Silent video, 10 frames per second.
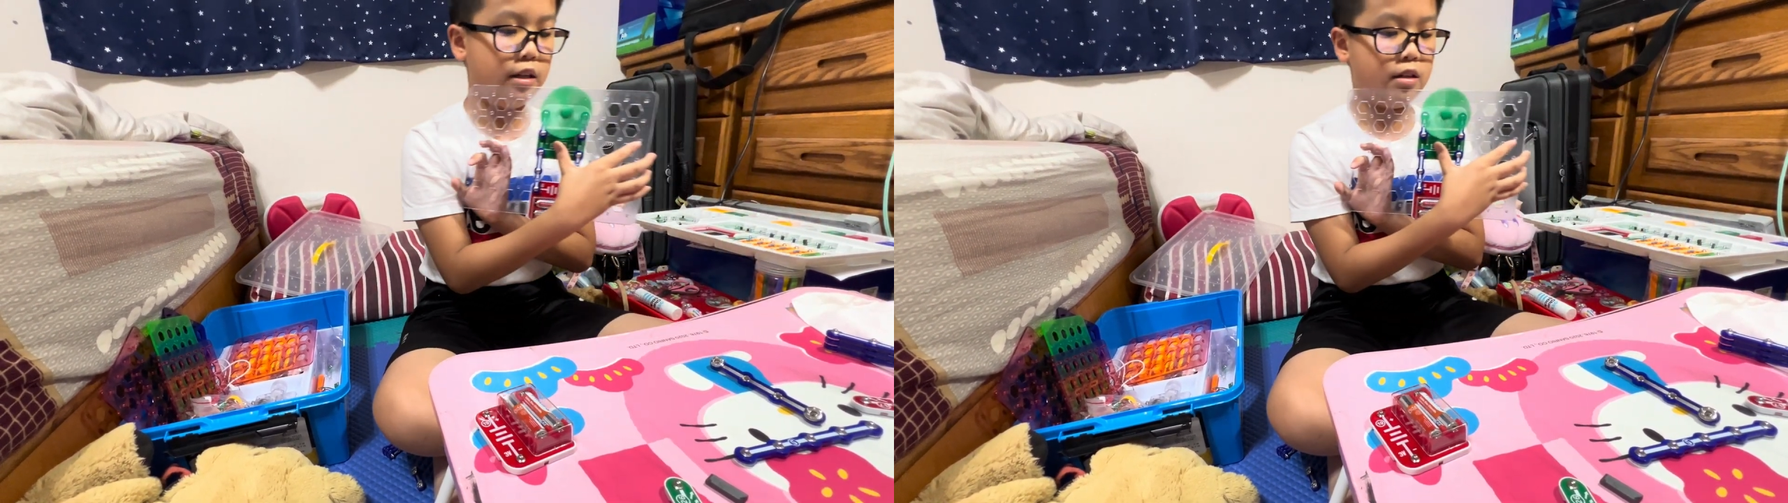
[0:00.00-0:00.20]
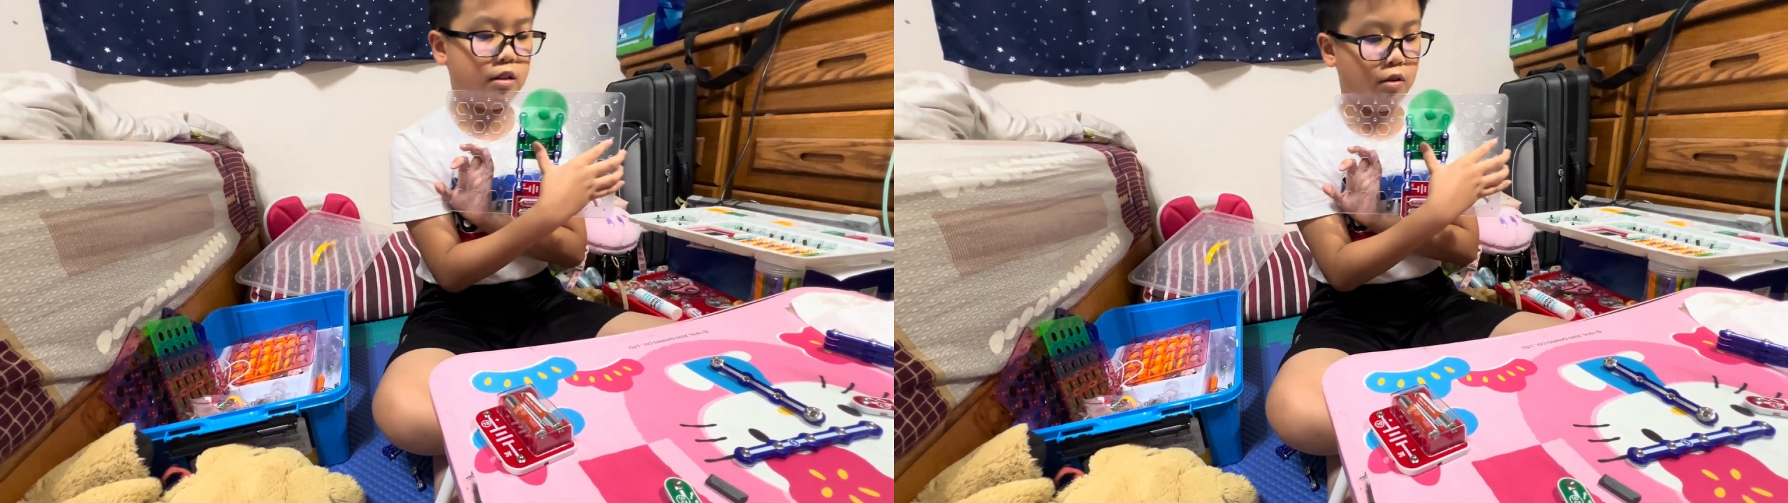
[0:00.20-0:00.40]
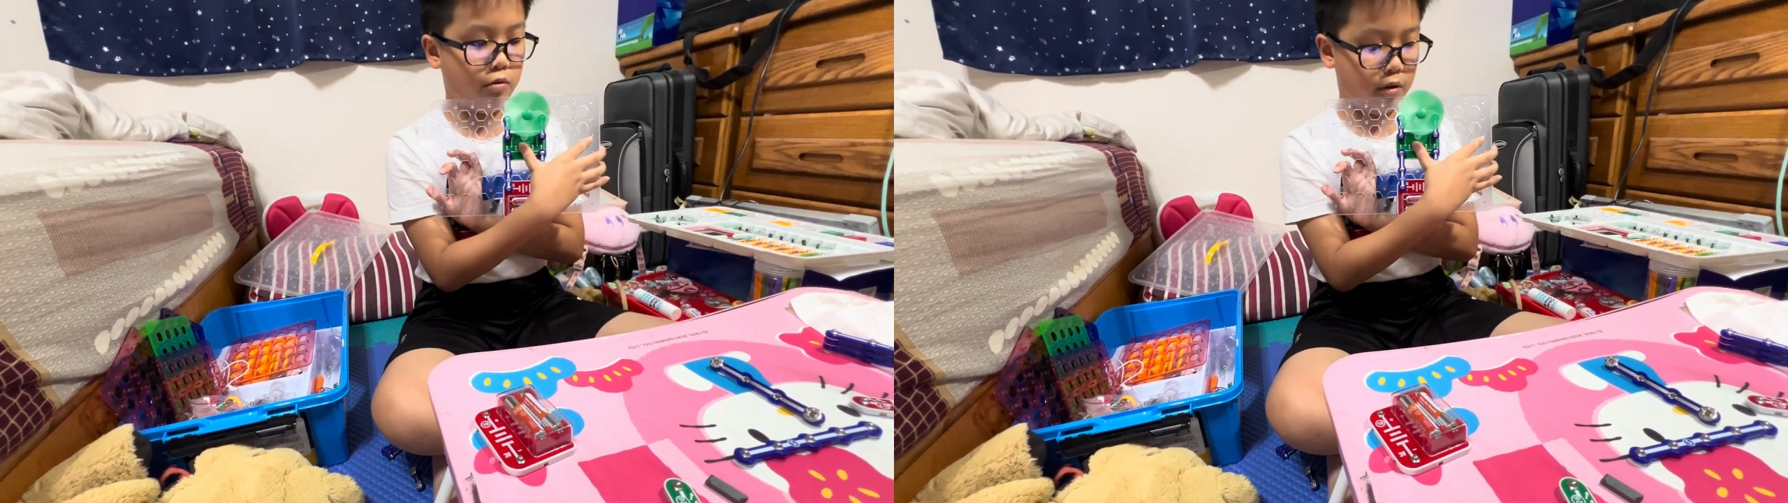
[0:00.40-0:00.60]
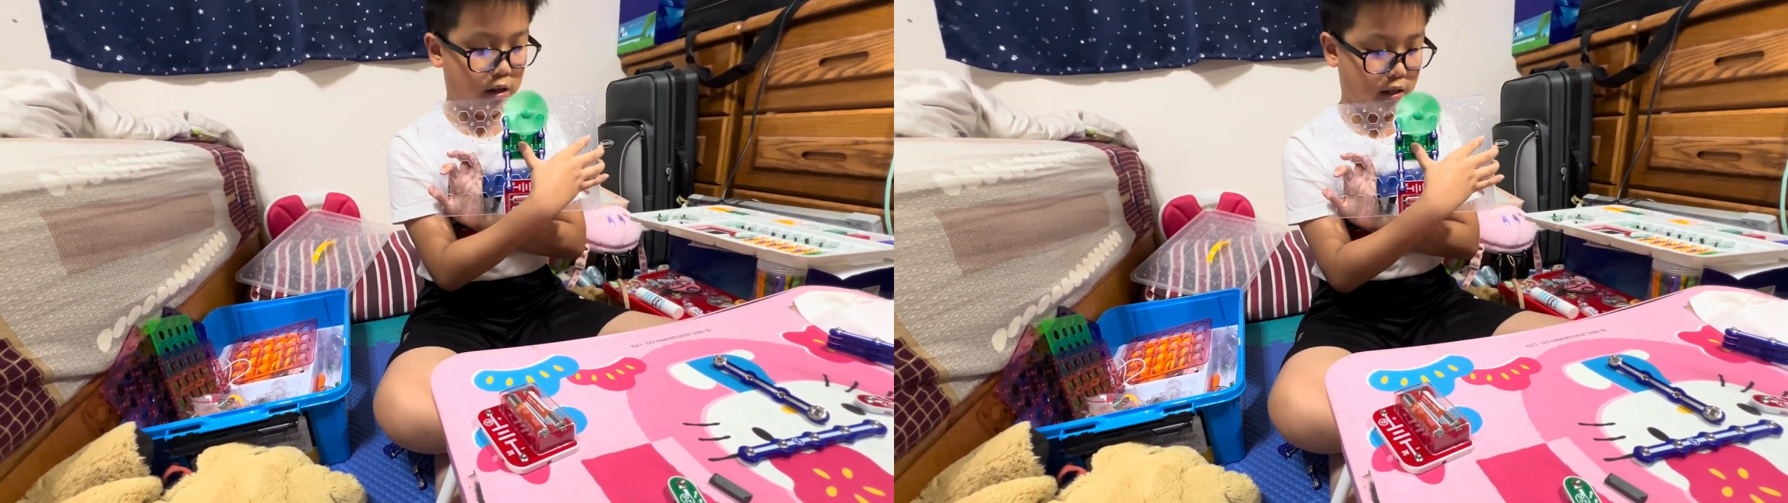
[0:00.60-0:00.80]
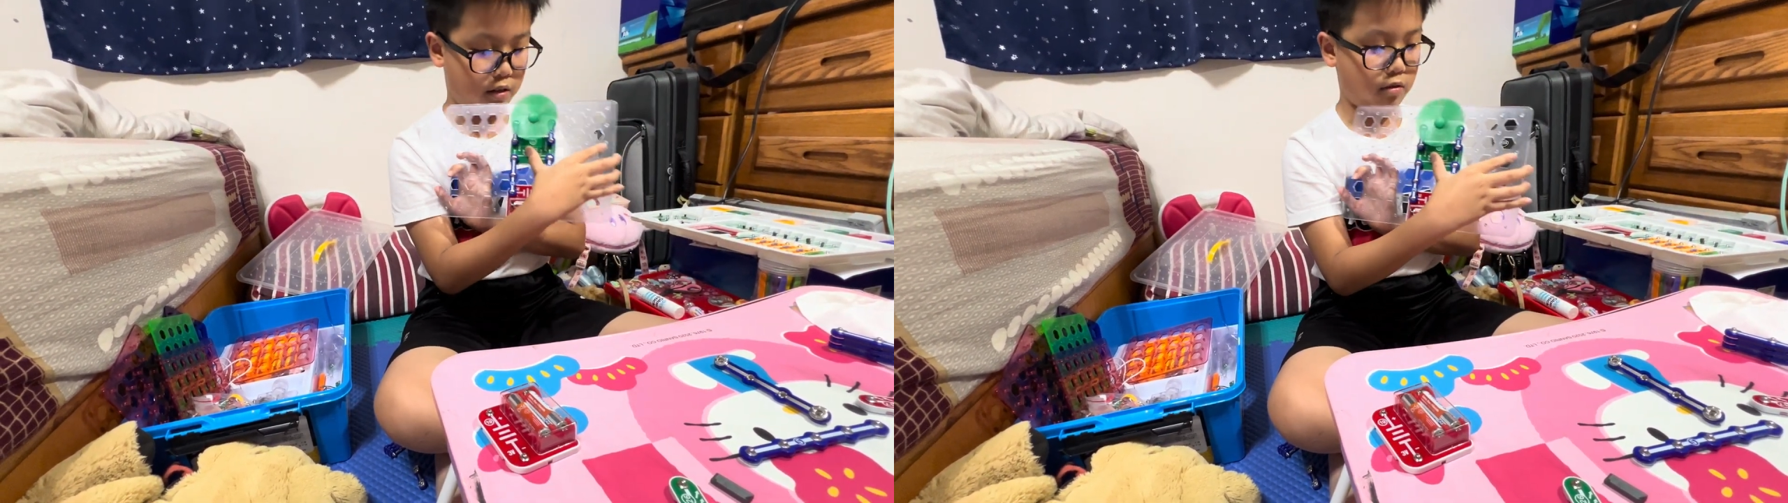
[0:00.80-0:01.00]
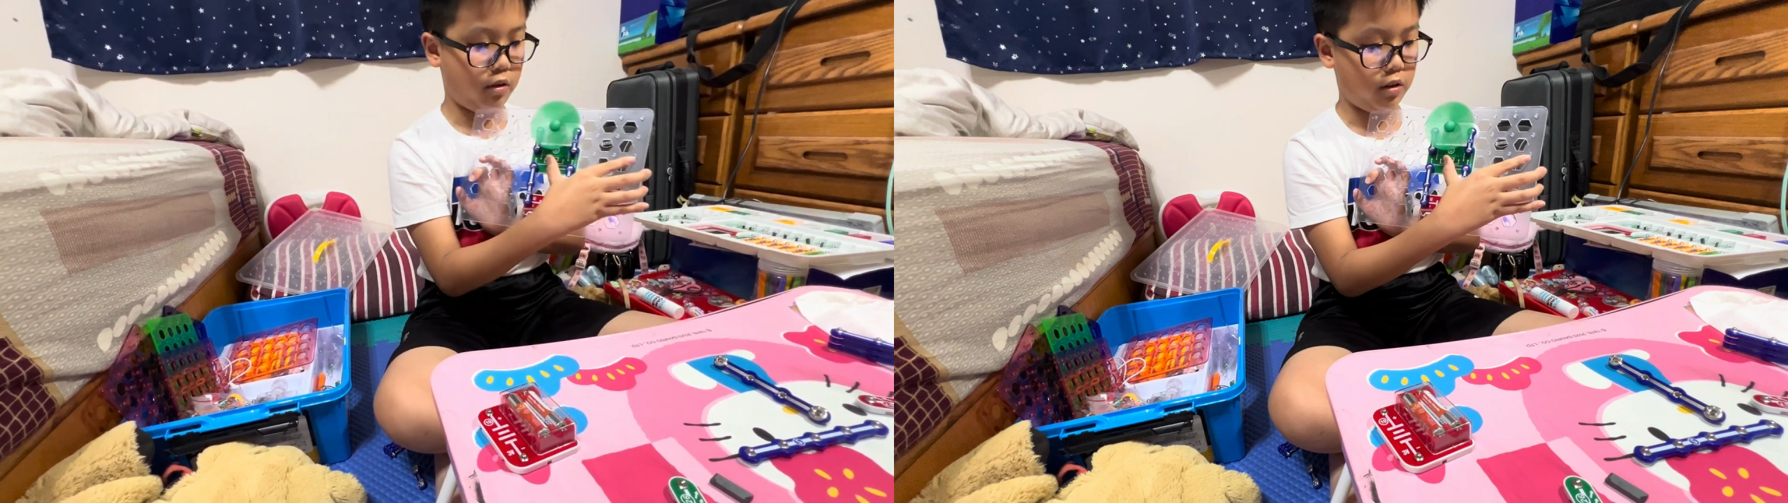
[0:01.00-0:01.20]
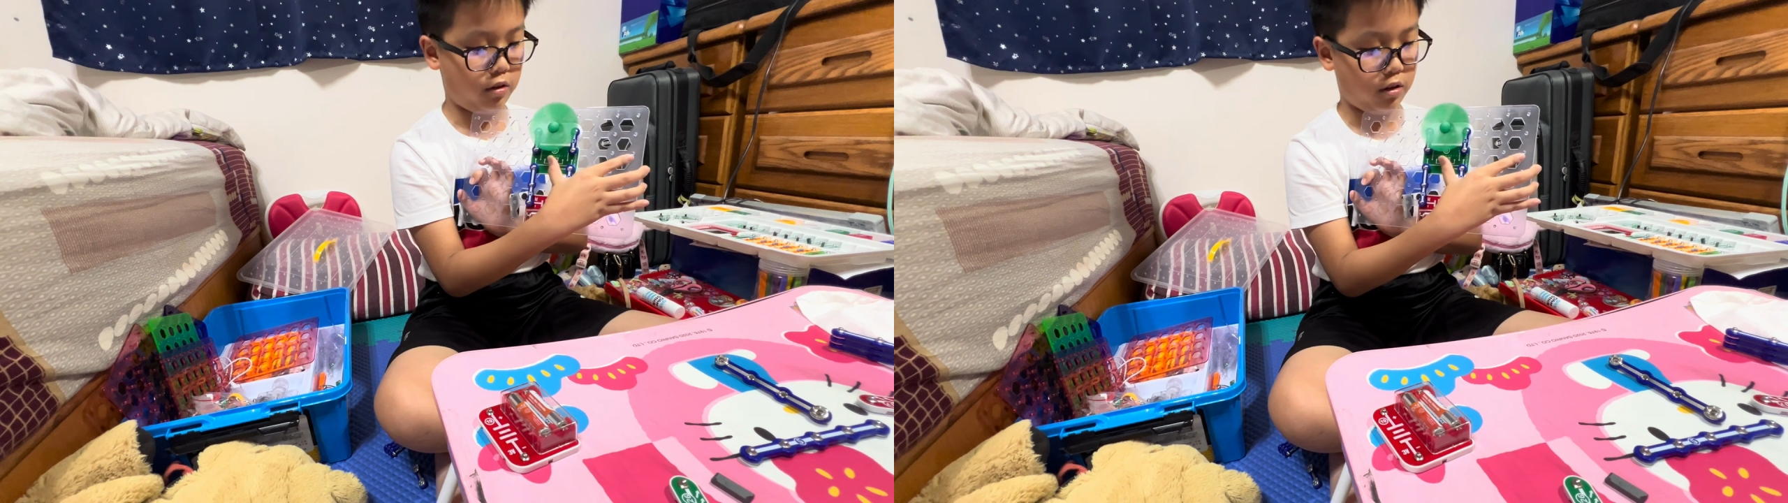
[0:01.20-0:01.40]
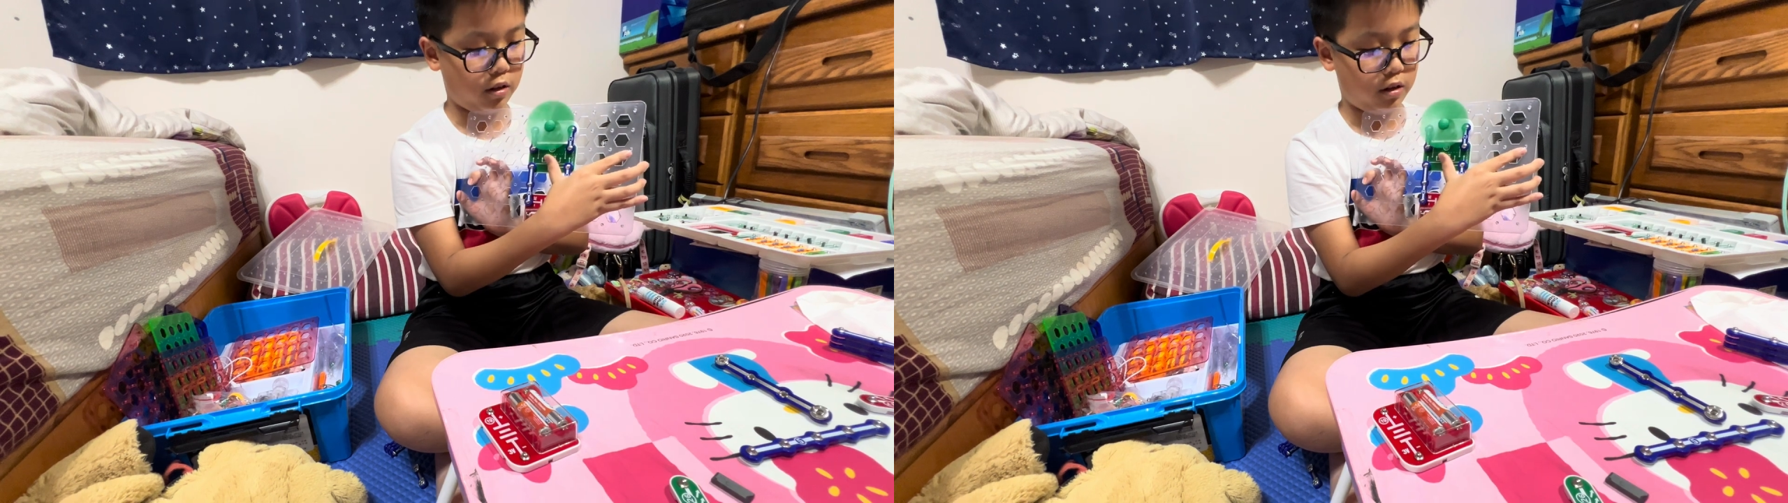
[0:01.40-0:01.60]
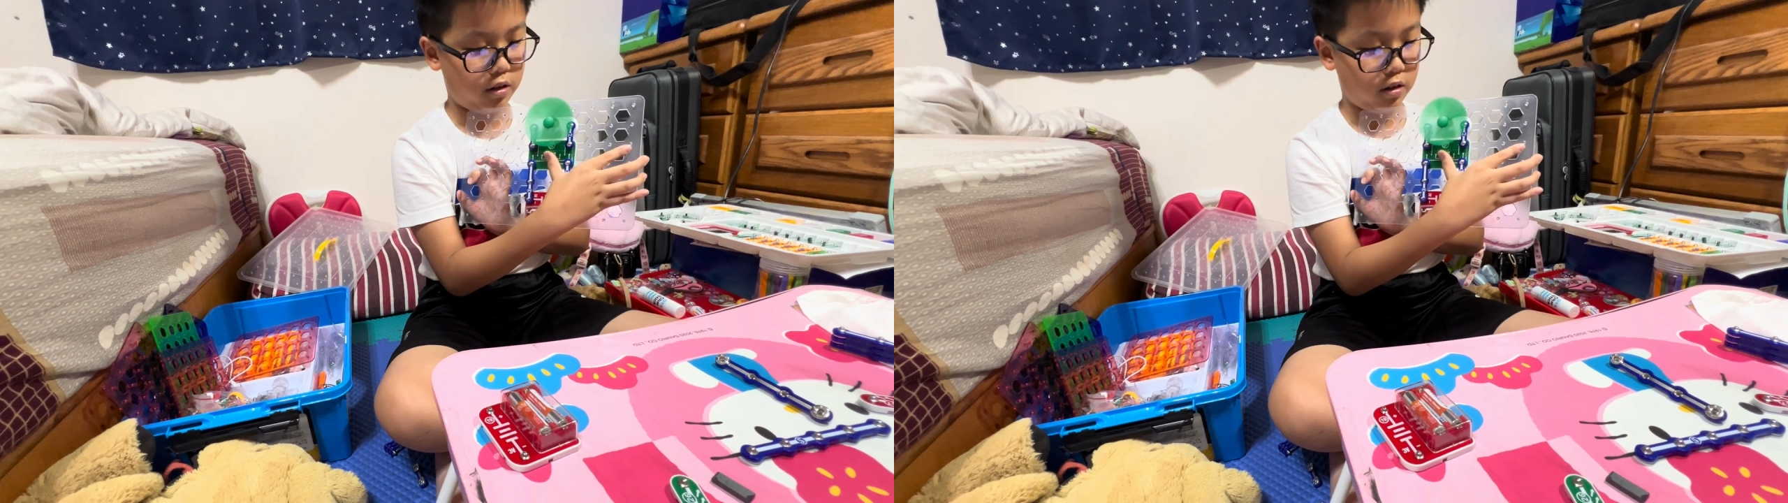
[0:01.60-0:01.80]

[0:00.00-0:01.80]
So when I switch it